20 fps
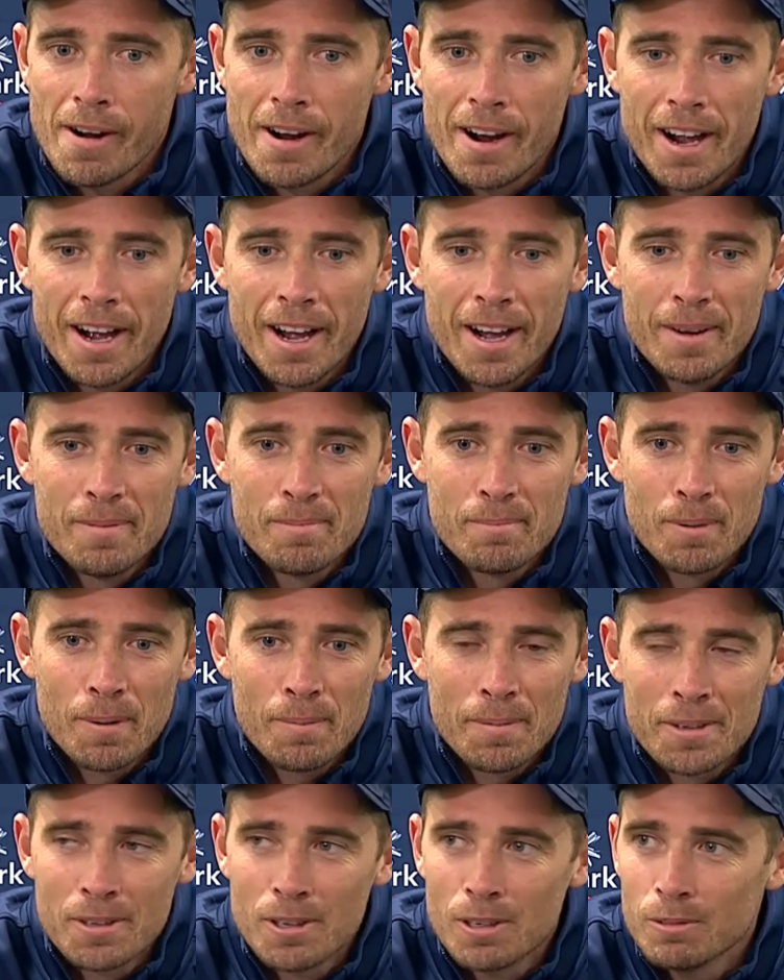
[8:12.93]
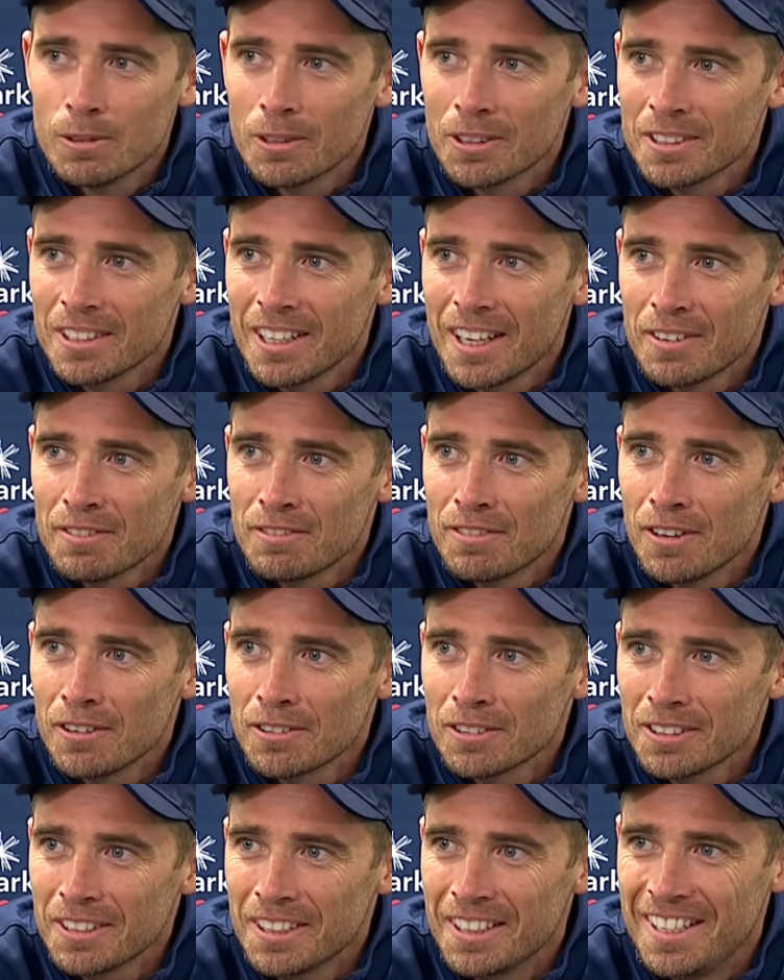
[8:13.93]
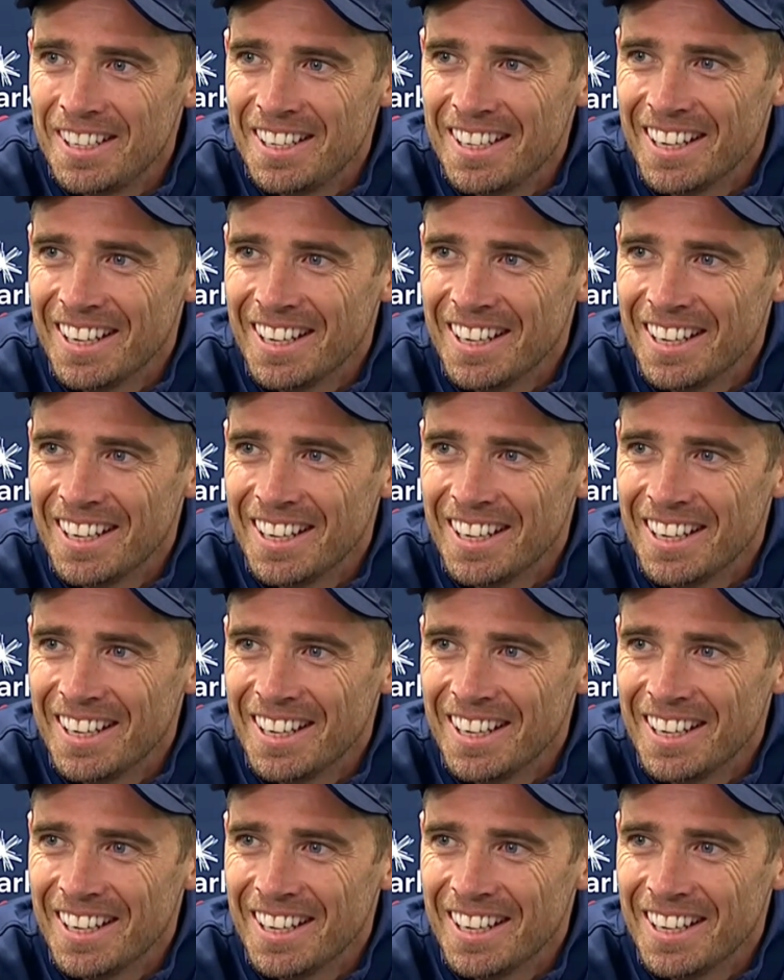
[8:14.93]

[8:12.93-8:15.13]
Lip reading: Probably not what unfolded.